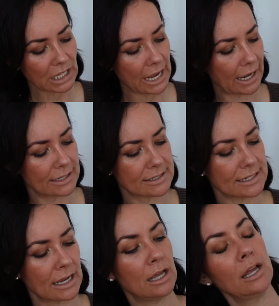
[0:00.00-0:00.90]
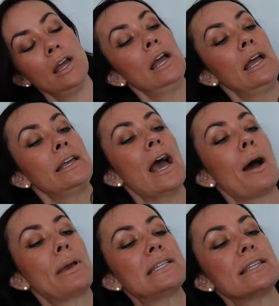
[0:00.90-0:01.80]
And
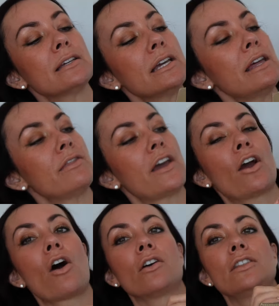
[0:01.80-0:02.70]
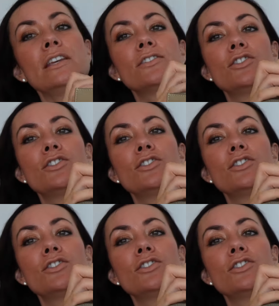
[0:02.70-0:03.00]
yeah, basically there are these